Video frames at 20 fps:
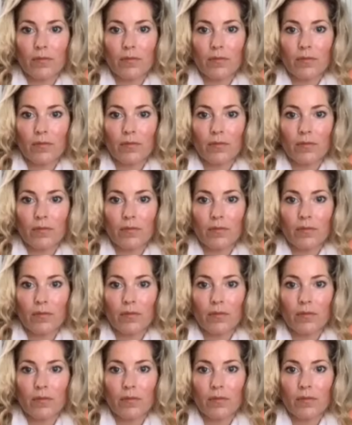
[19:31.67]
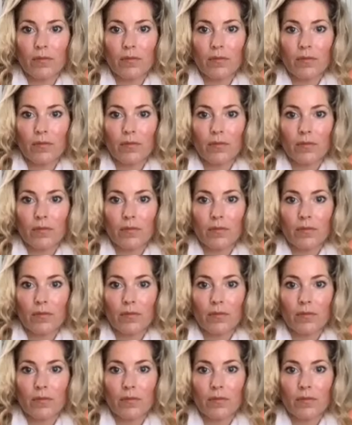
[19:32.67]

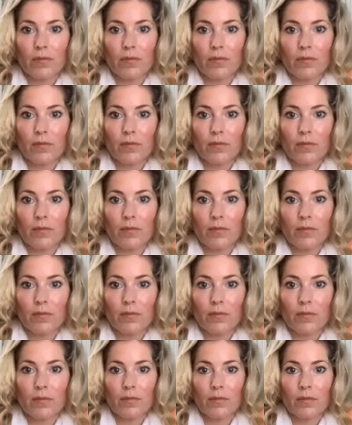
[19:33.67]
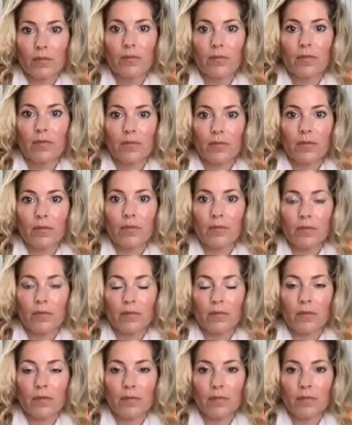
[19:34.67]

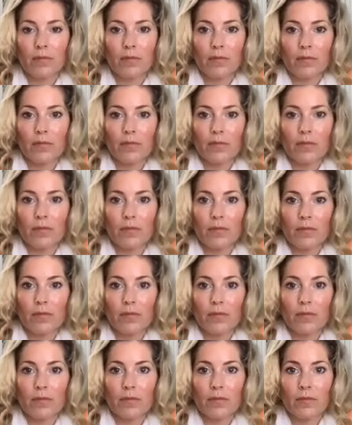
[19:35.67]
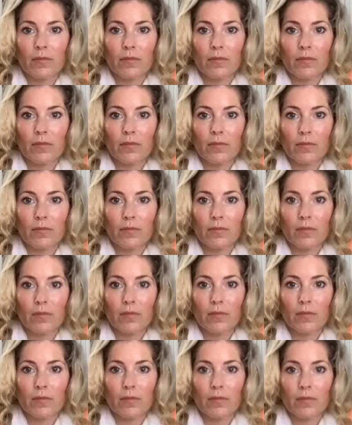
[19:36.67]

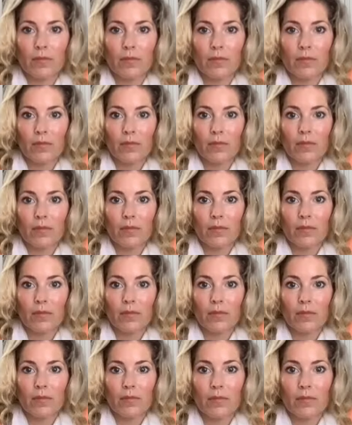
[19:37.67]
(not speaking)